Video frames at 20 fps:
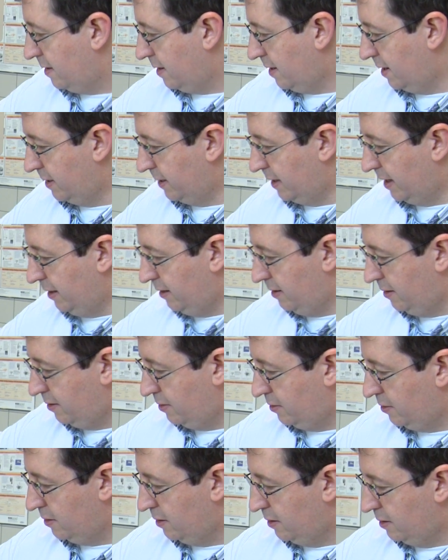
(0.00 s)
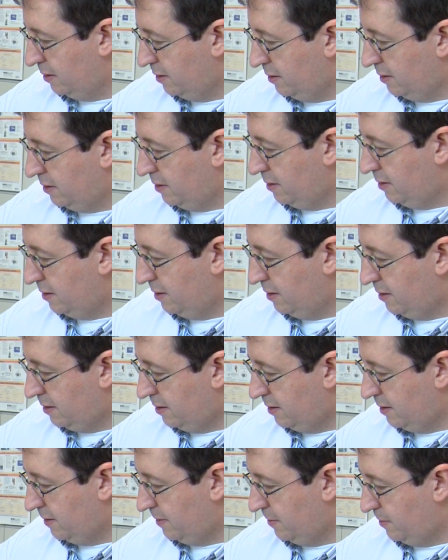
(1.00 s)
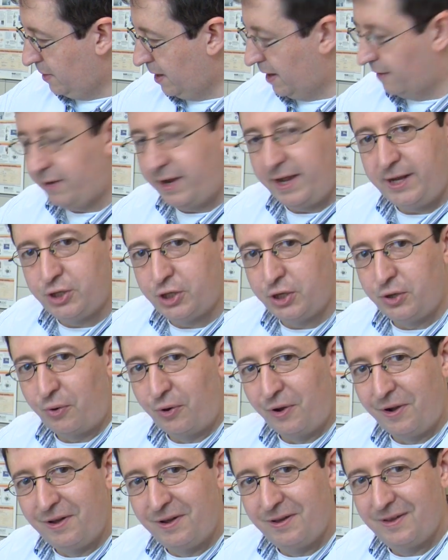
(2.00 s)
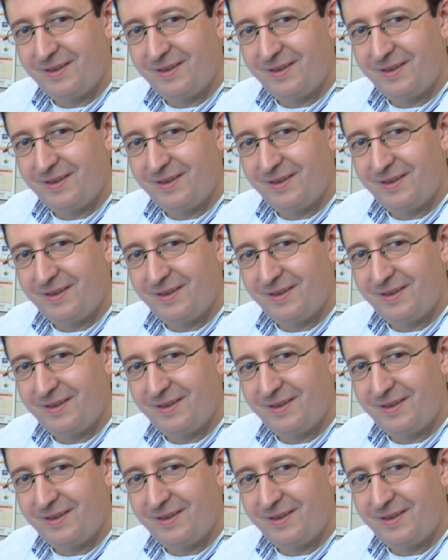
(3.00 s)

And then we have an engine oil.